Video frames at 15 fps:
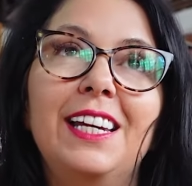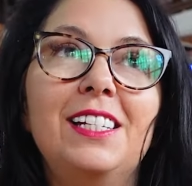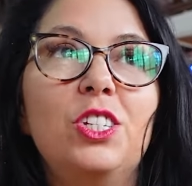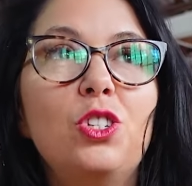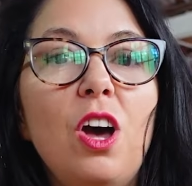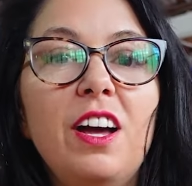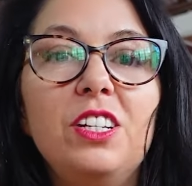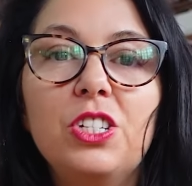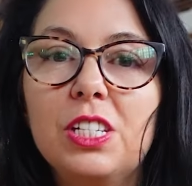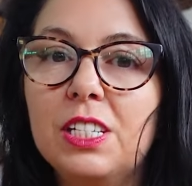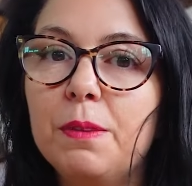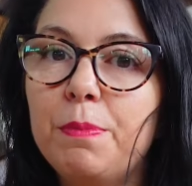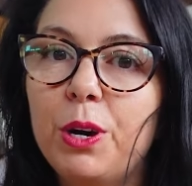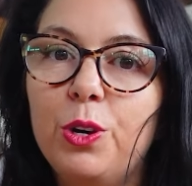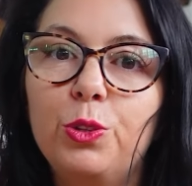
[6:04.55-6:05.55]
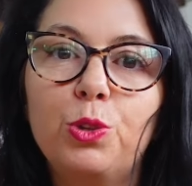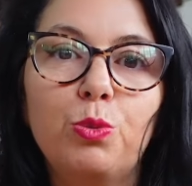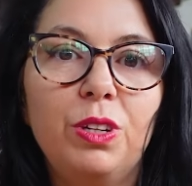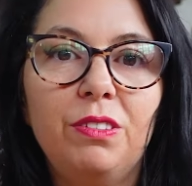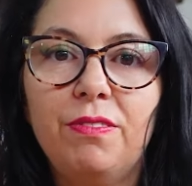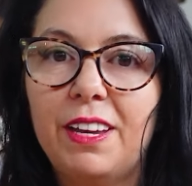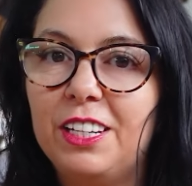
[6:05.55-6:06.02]
It's not just about
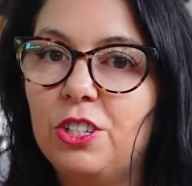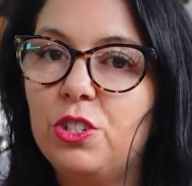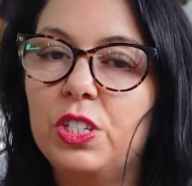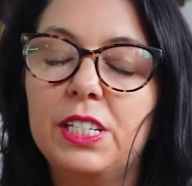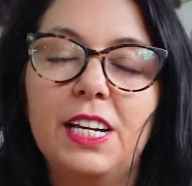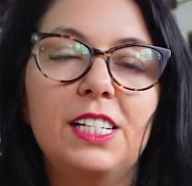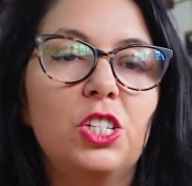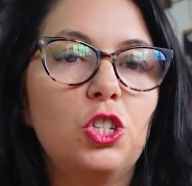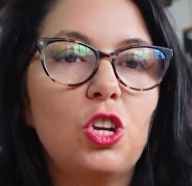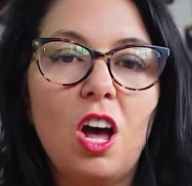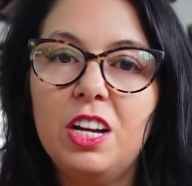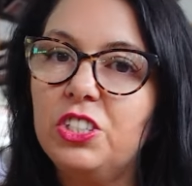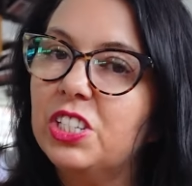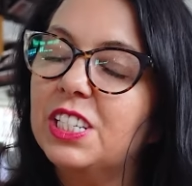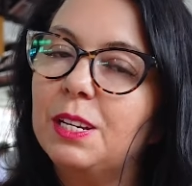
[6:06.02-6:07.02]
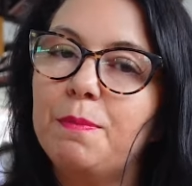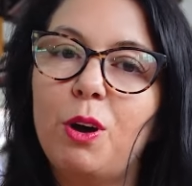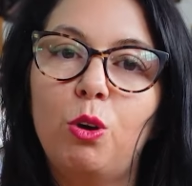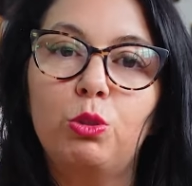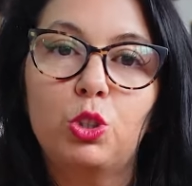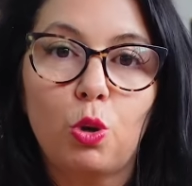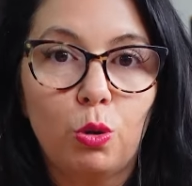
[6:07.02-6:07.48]
3 vendors. It's not just
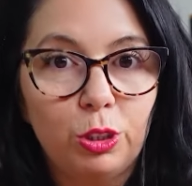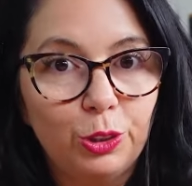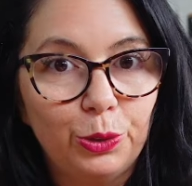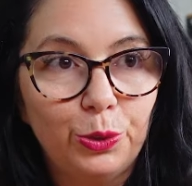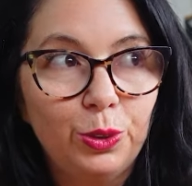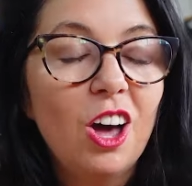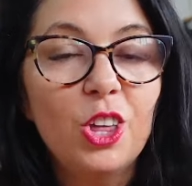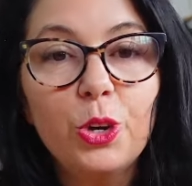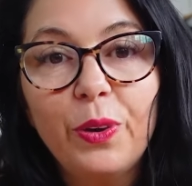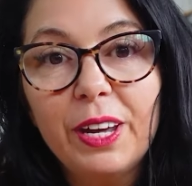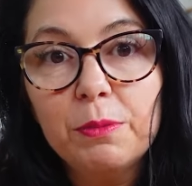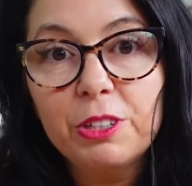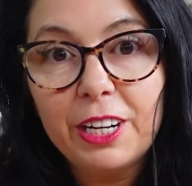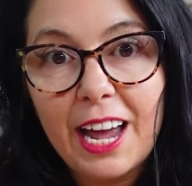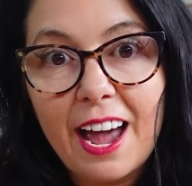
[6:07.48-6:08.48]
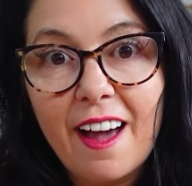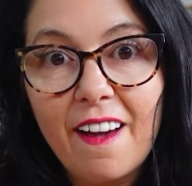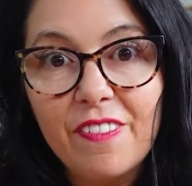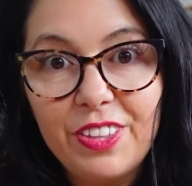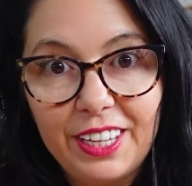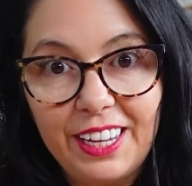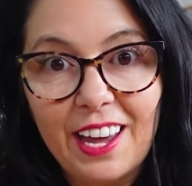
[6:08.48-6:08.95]
about Tolu, although I am going to
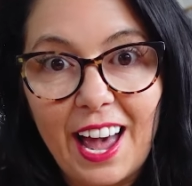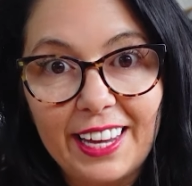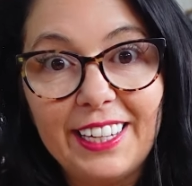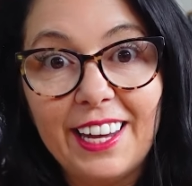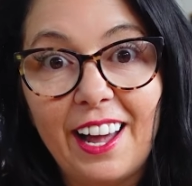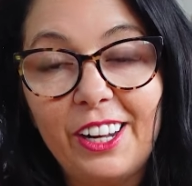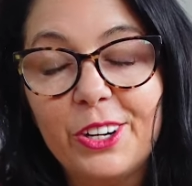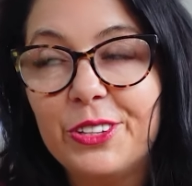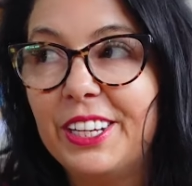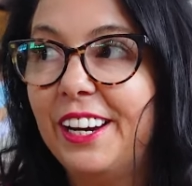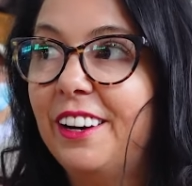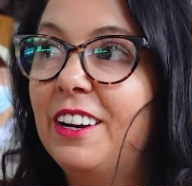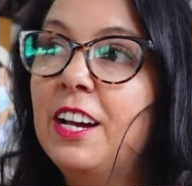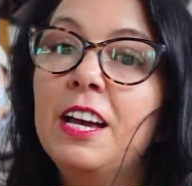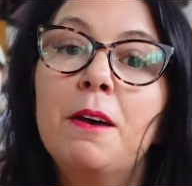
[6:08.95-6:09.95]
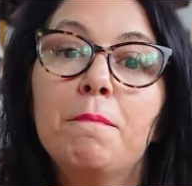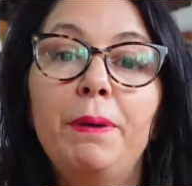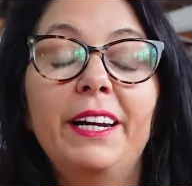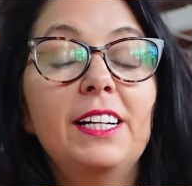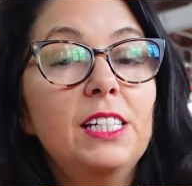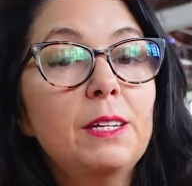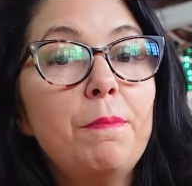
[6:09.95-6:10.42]
have the Ajiaco there,
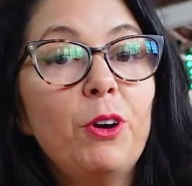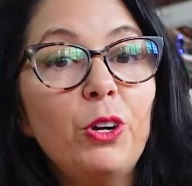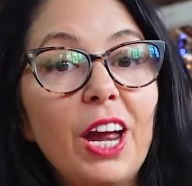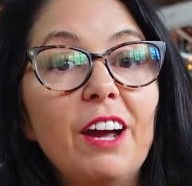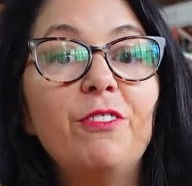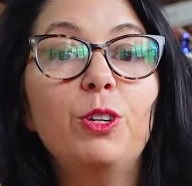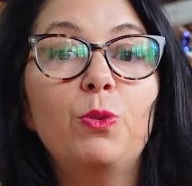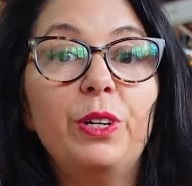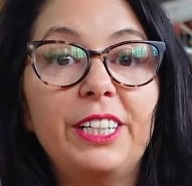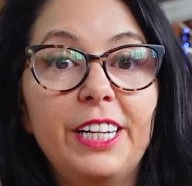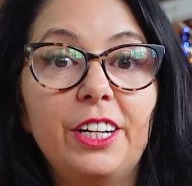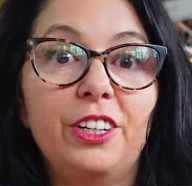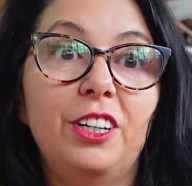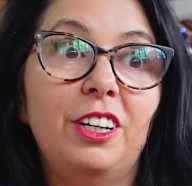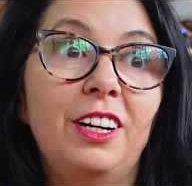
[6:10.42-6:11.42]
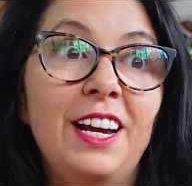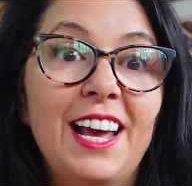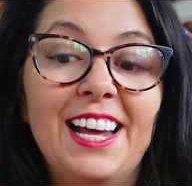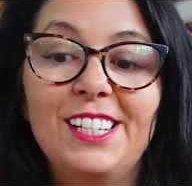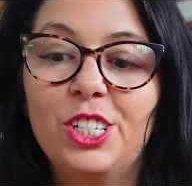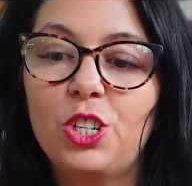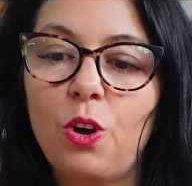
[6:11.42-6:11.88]
but it's about everyone here.
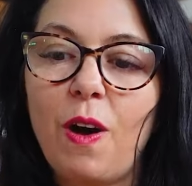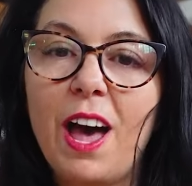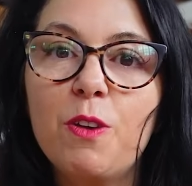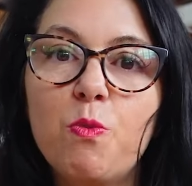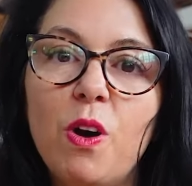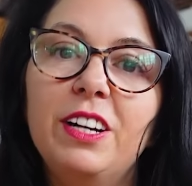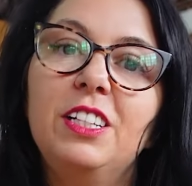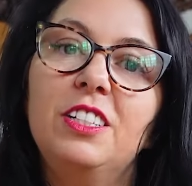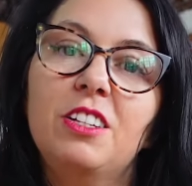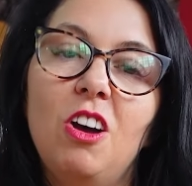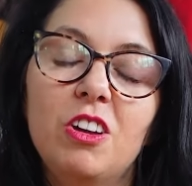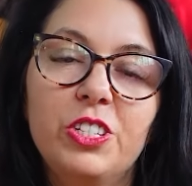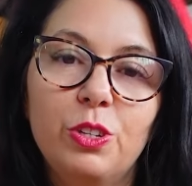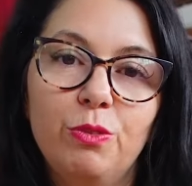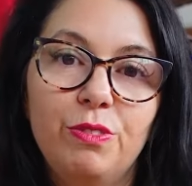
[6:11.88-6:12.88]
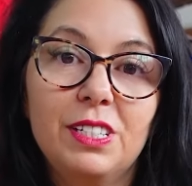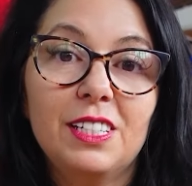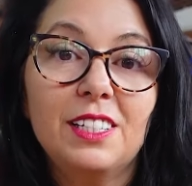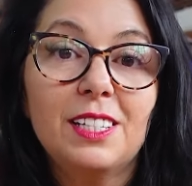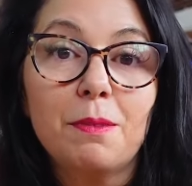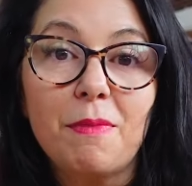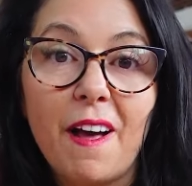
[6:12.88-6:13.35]
And so I wanted to also
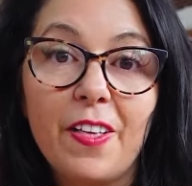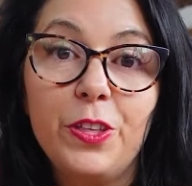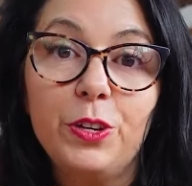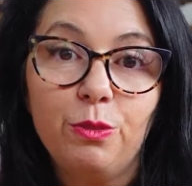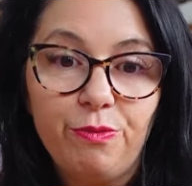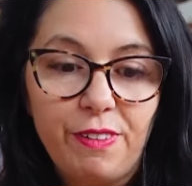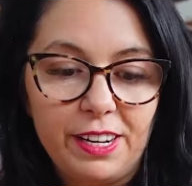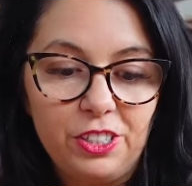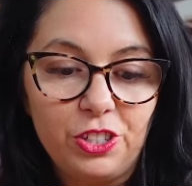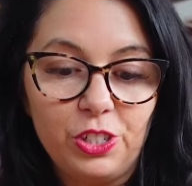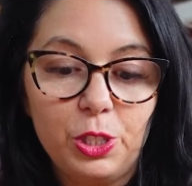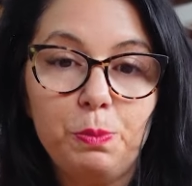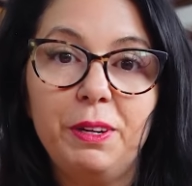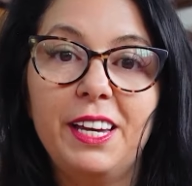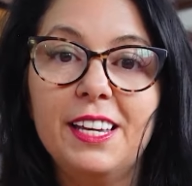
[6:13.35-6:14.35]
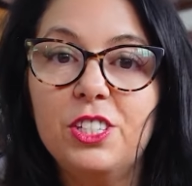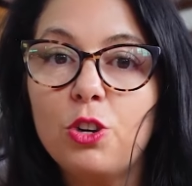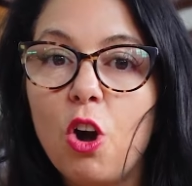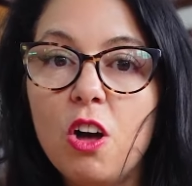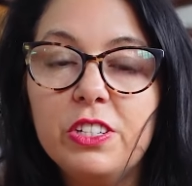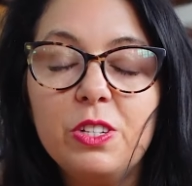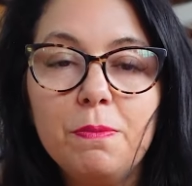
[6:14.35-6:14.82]
visit some other vendors because they're
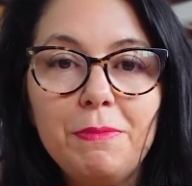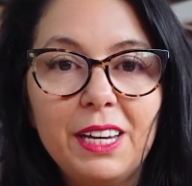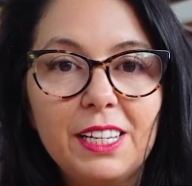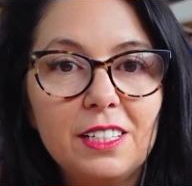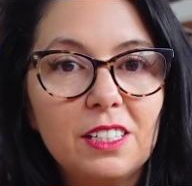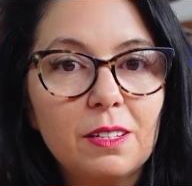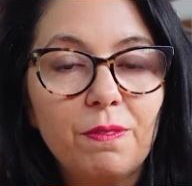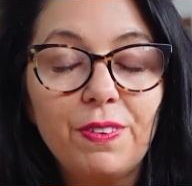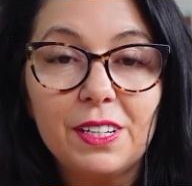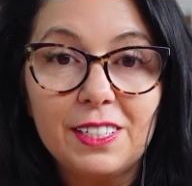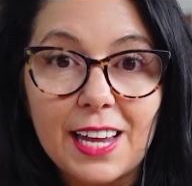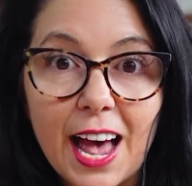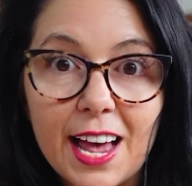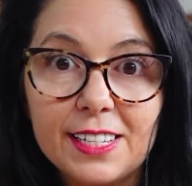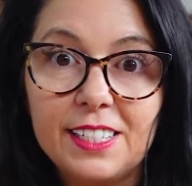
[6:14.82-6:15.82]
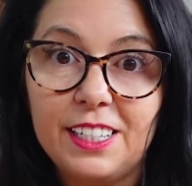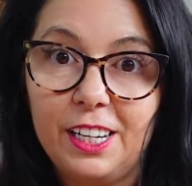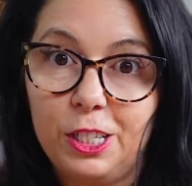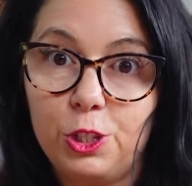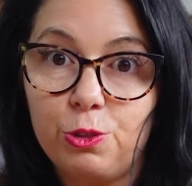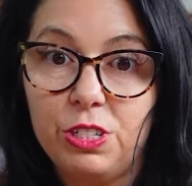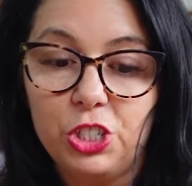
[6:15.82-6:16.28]
also making some fantastic
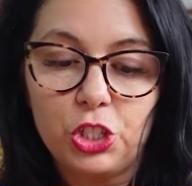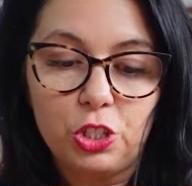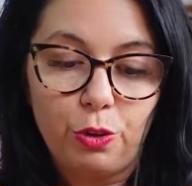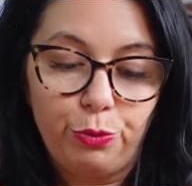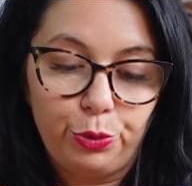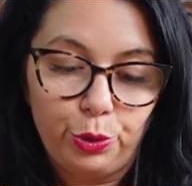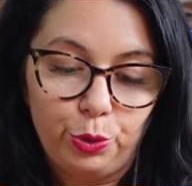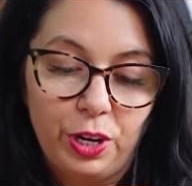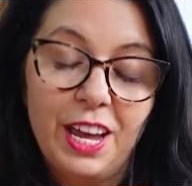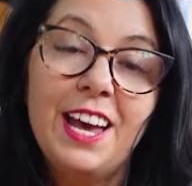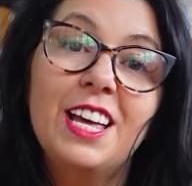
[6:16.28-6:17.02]
traditional food.